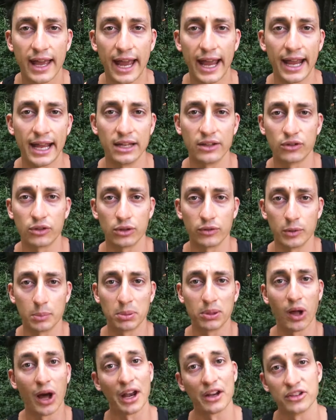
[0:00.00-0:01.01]
and sort of
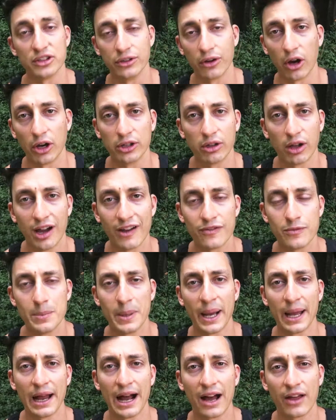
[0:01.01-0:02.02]
applied it to your own life.
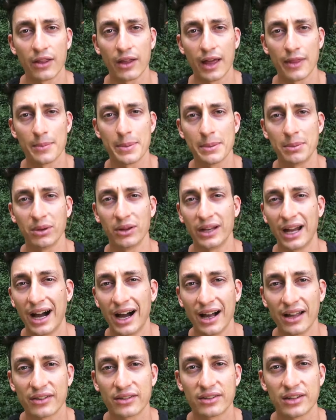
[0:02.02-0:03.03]
But other people had
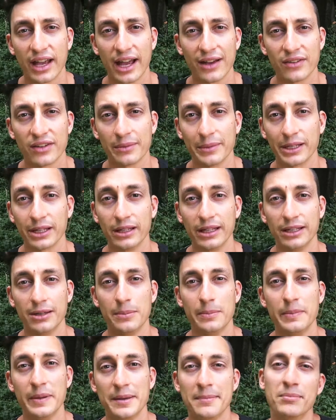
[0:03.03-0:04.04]
asked to have something in a
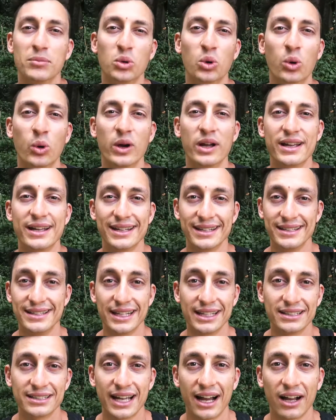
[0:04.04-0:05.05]
bit more
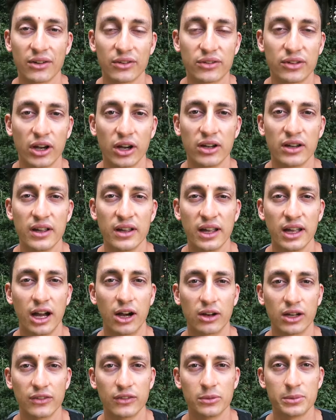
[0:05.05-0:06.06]
detail, so
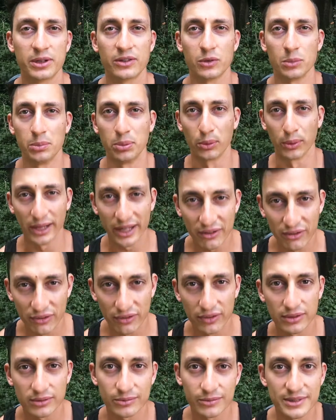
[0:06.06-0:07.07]
I'll give you a bit of a
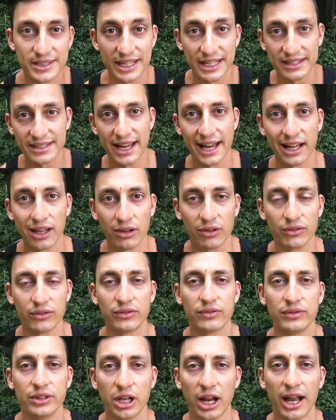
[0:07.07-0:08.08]
brief detail of
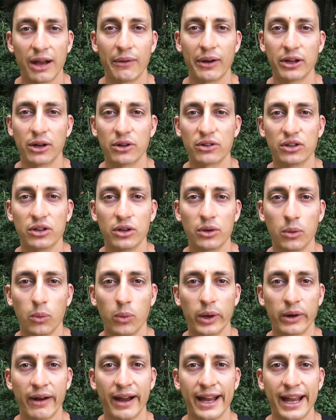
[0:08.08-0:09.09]
how I got to
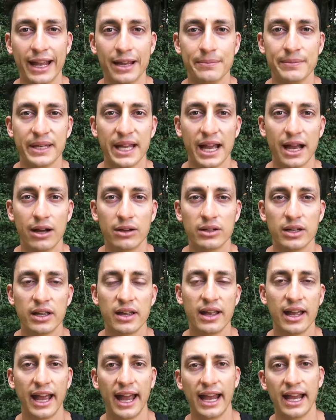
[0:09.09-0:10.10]
where I am now.
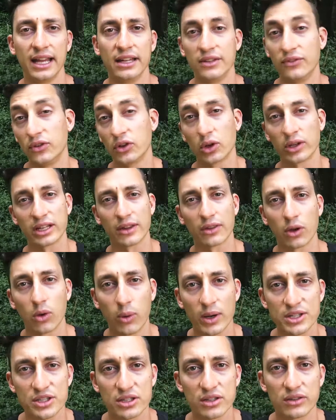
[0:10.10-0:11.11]
And if you've got any other
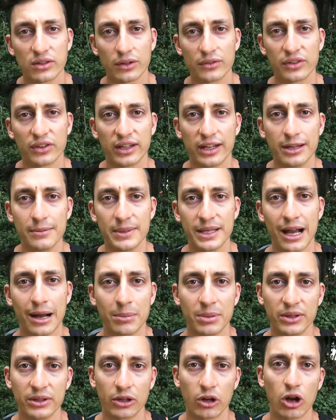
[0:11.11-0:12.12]
questions, obviously hit me
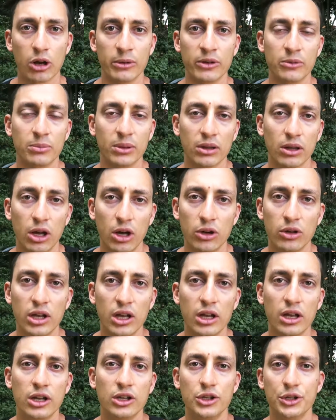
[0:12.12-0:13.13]
up in the comments below.
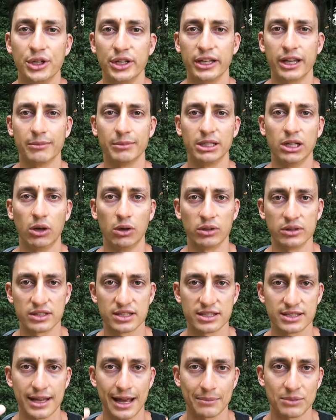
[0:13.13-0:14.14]
You can get me on
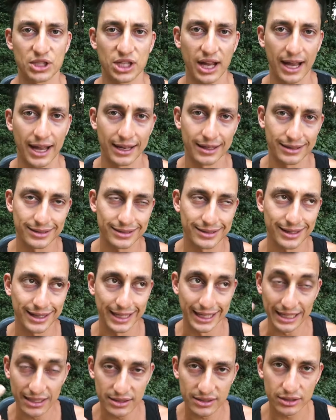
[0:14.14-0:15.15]
Snapchat,
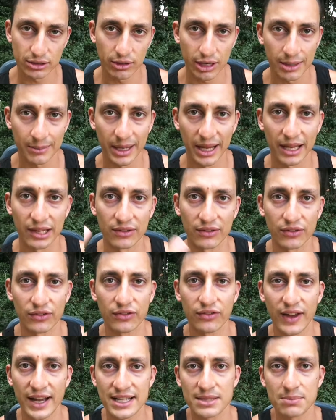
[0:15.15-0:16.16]
Instagram and
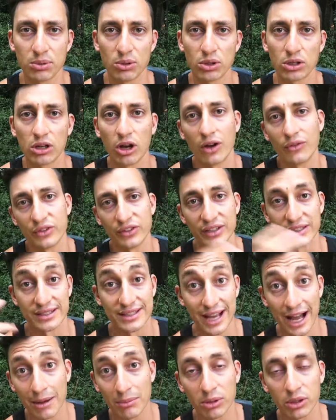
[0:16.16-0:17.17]
Facebook, obviously
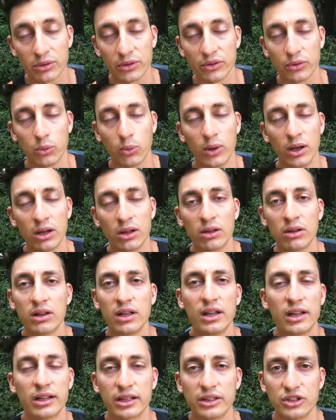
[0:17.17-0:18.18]
Tumblr as well,
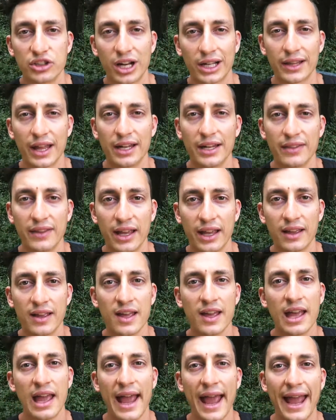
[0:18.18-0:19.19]
you can chuck that in there.
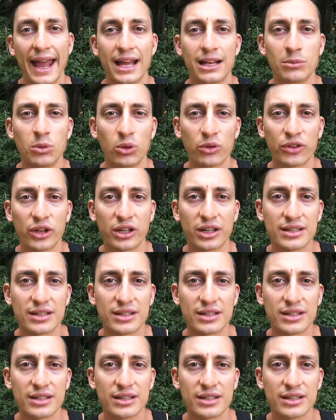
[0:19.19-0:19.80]
And I'm also